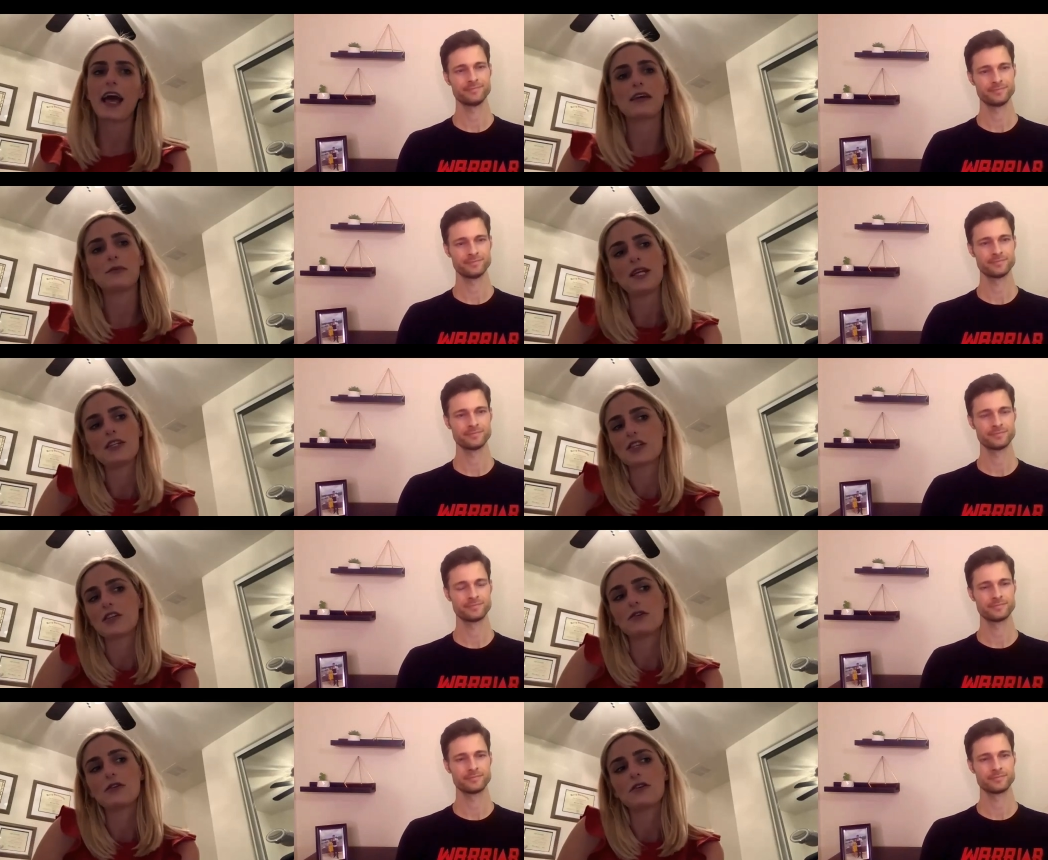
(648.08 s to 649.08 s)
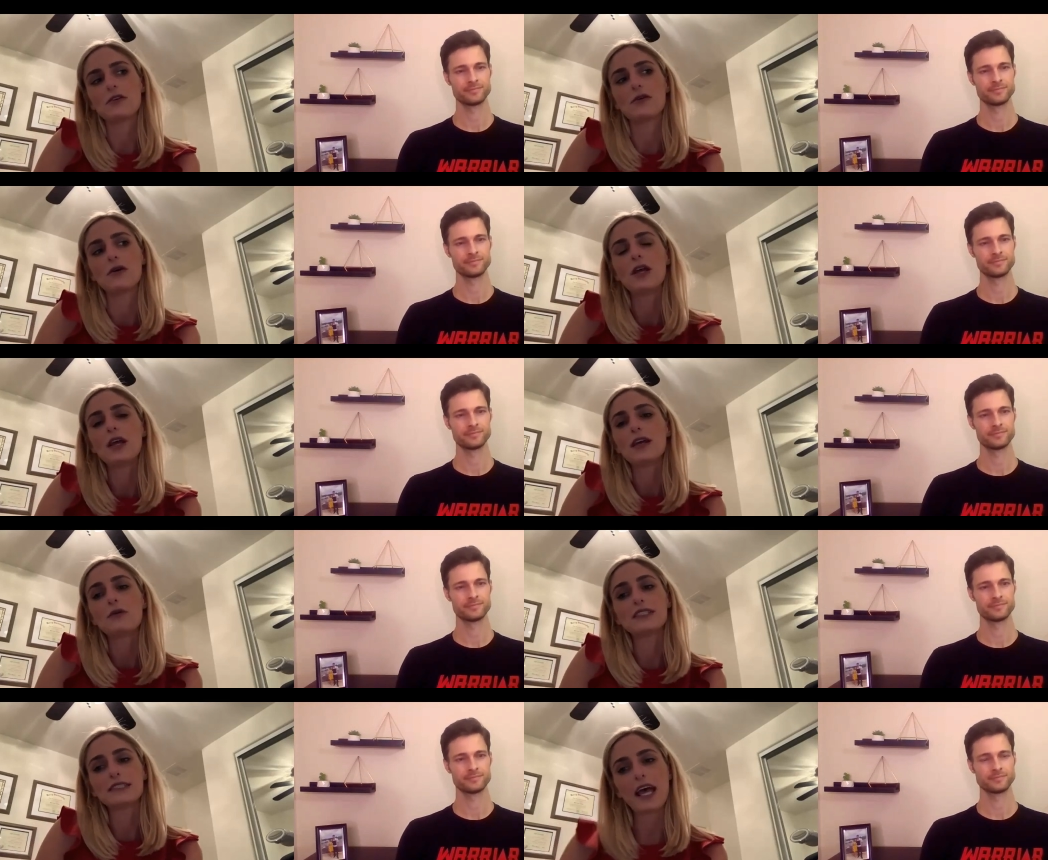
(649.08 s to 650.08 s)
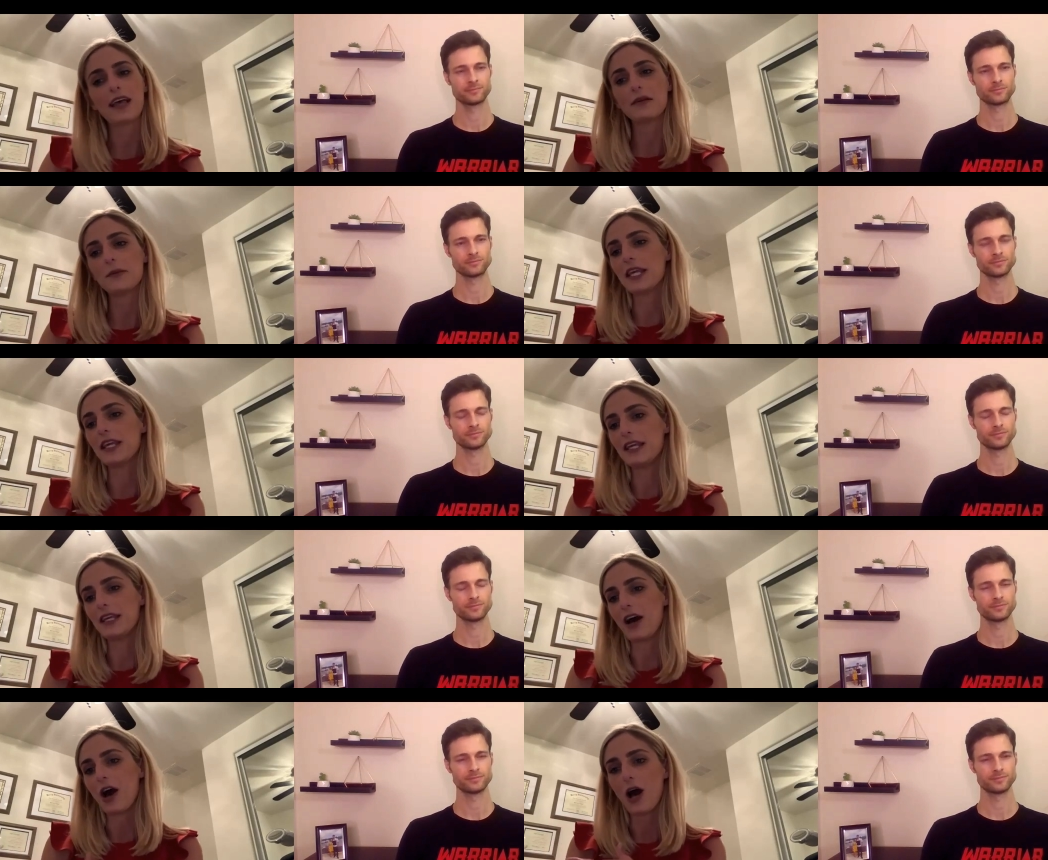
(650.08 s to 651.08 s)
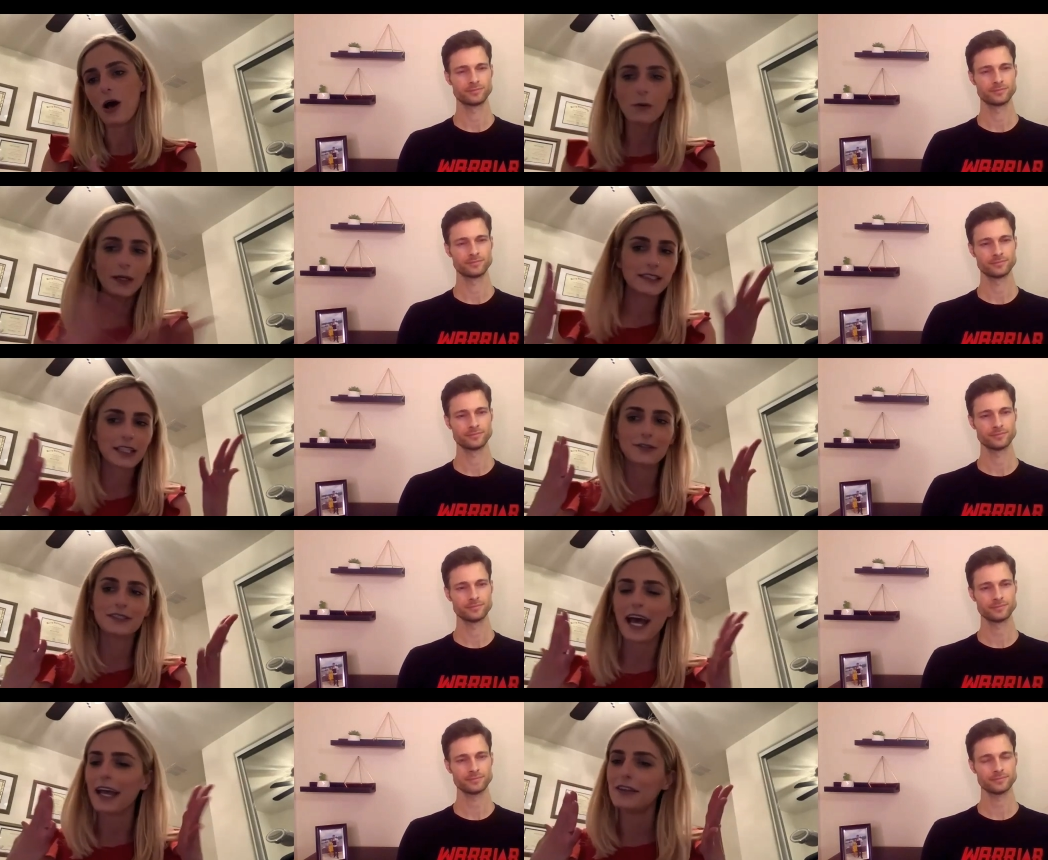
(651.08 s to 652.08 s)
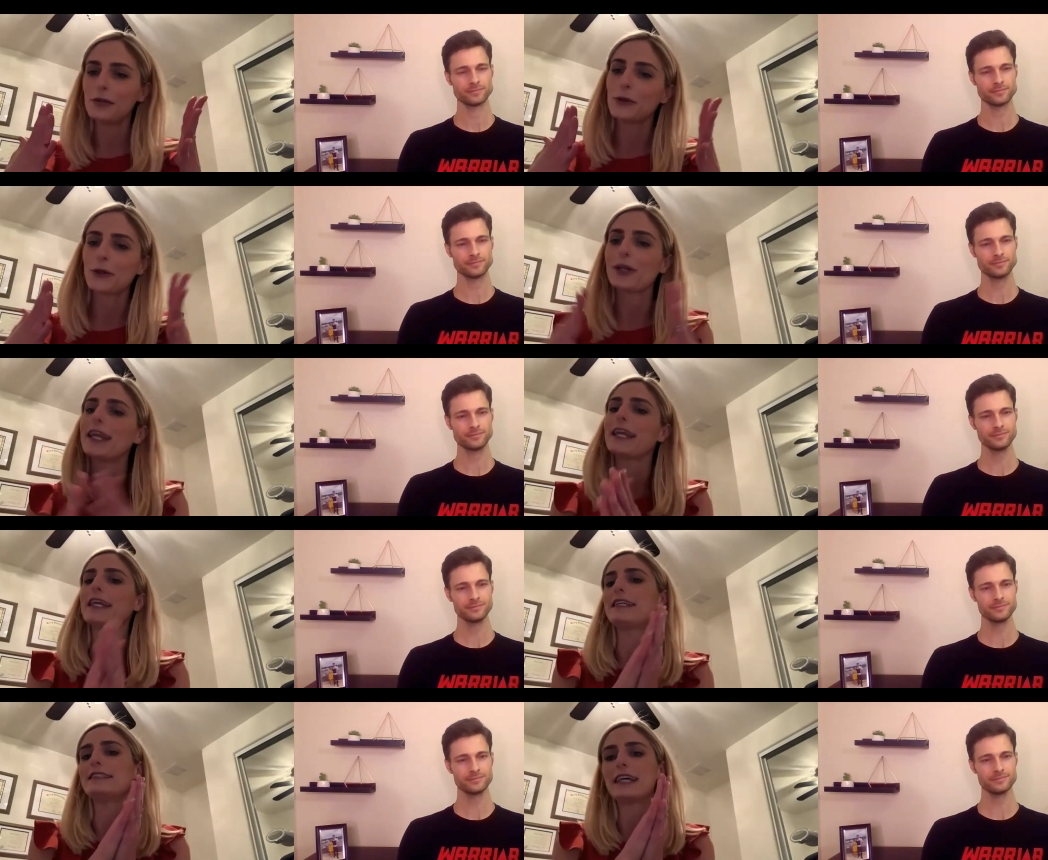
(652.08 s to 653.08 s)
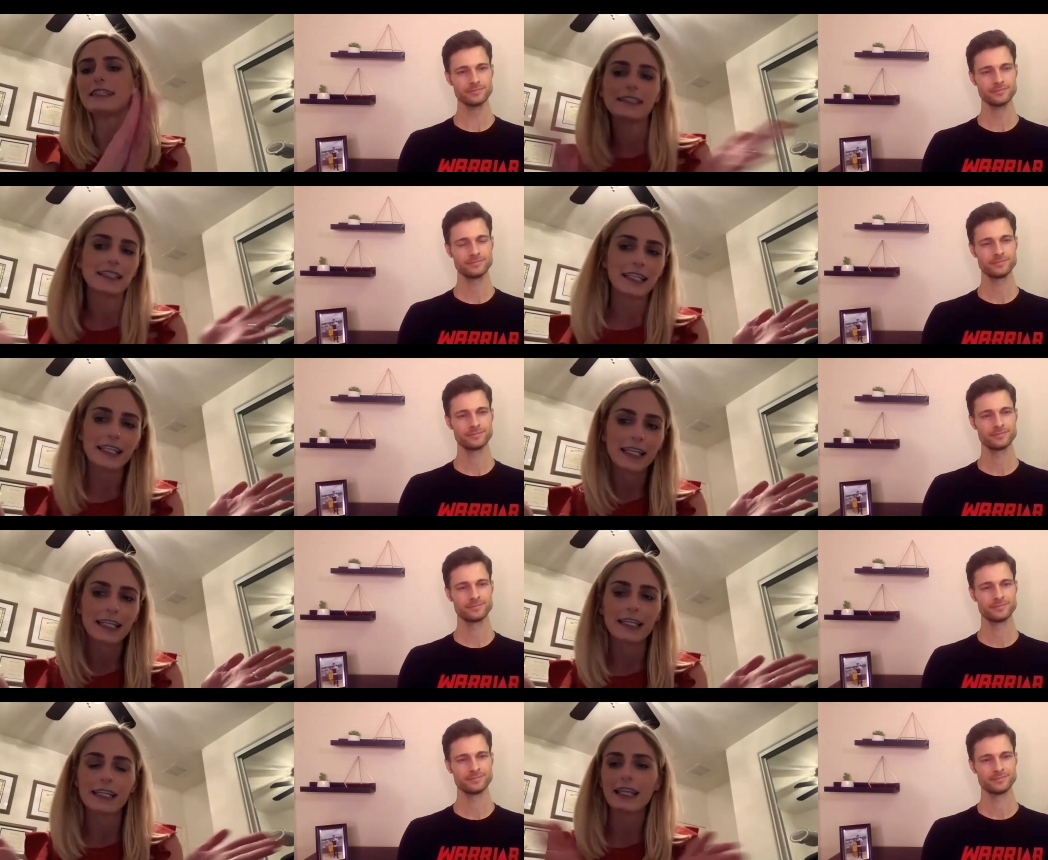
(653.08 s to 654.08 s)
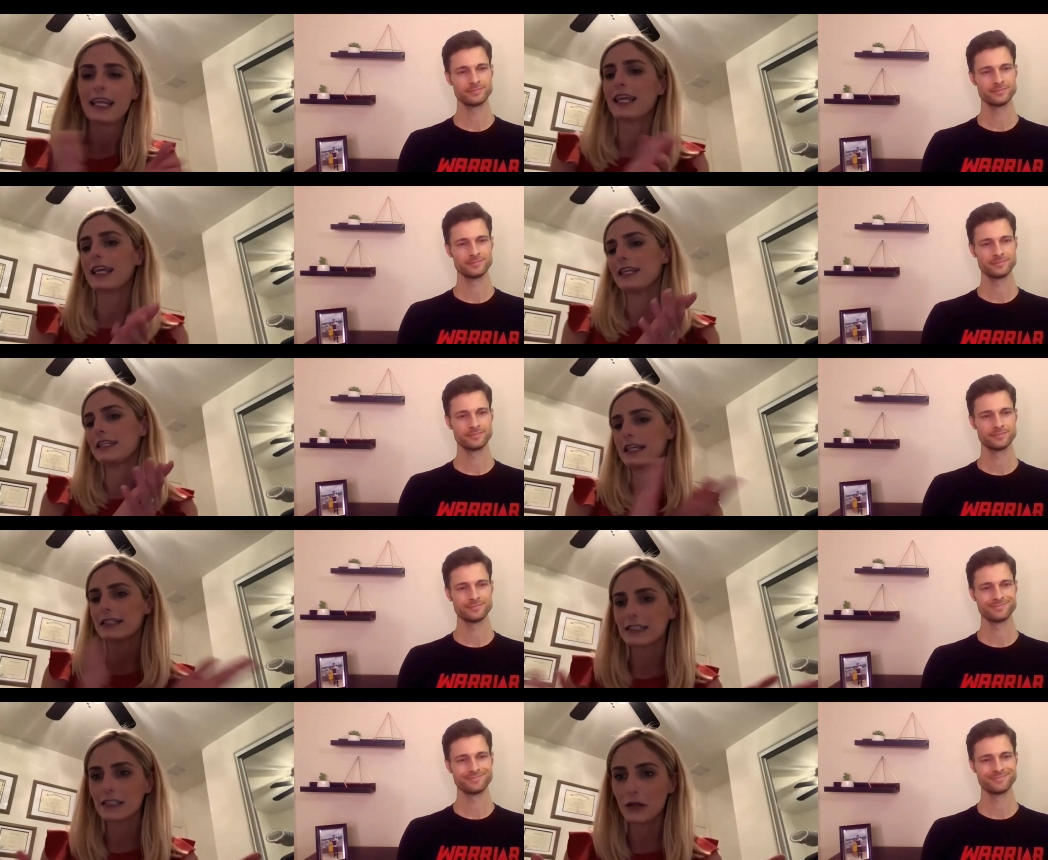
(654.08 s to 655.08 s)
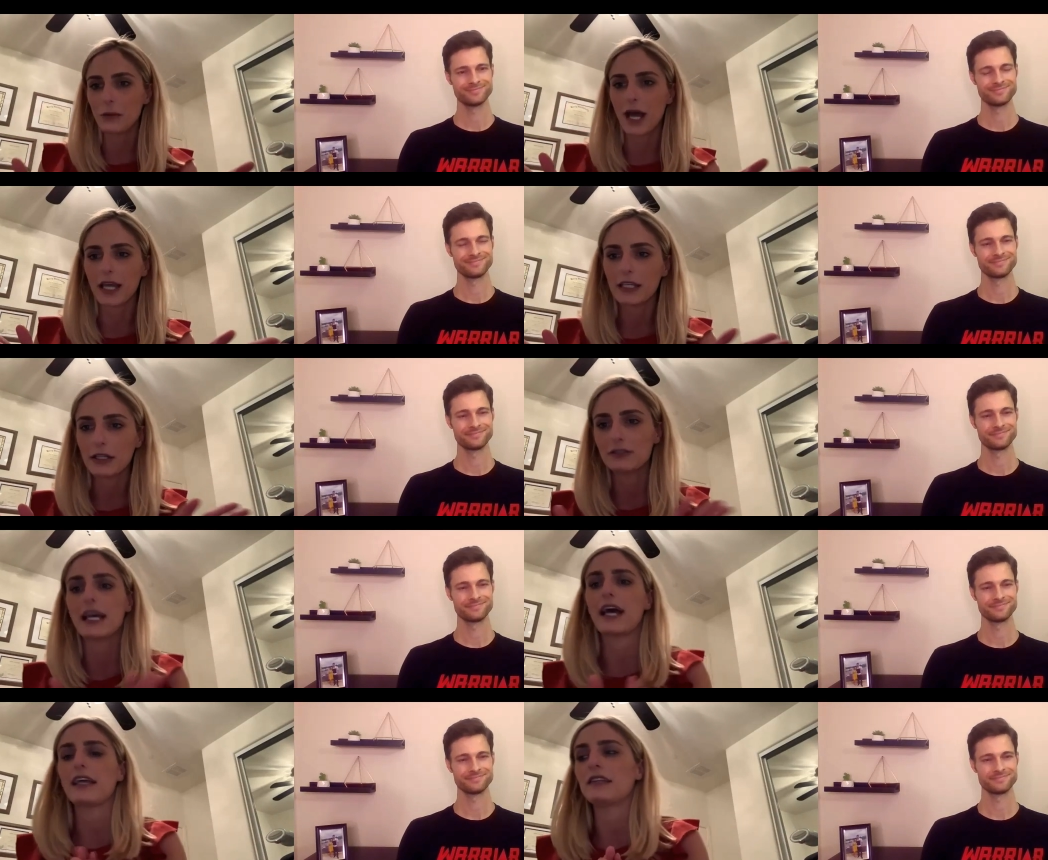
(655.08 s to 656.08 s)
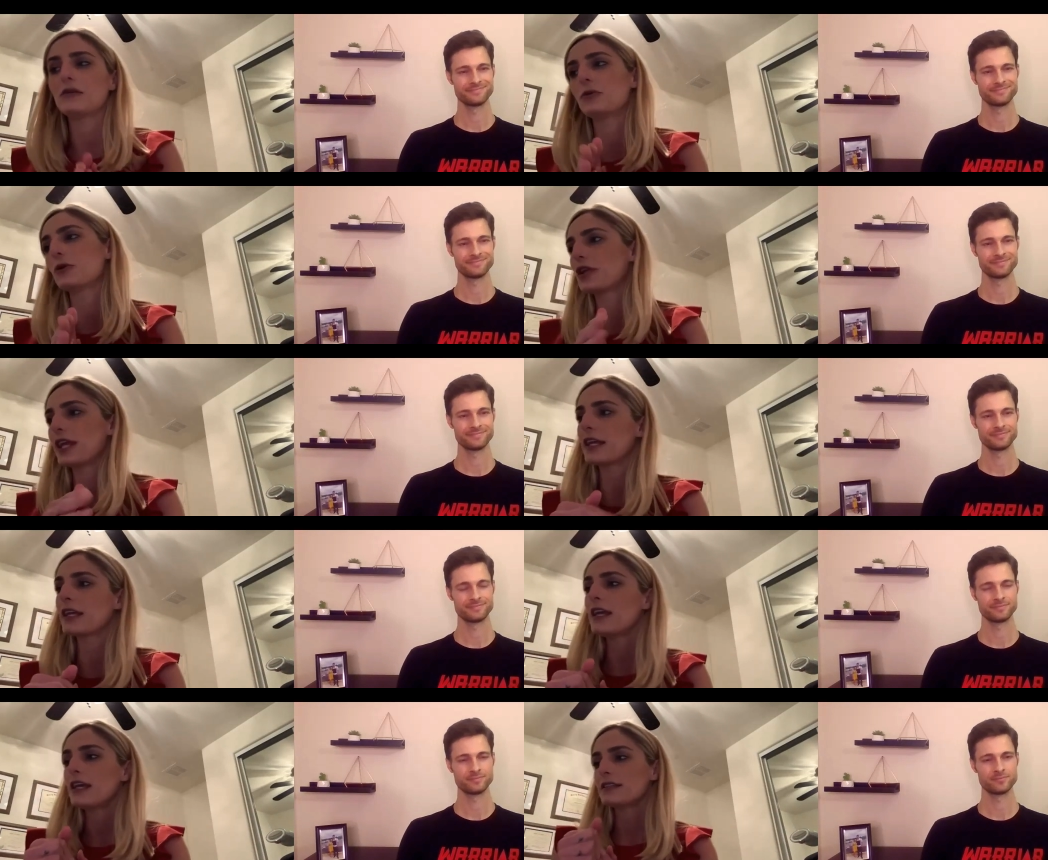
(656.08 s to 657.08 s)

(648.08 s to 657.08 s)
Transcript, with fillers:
Speaker 1: had a patient who was telling me he always goes high in the morning and he doesn't eat anything and he doesn't know why he goes high in the morning.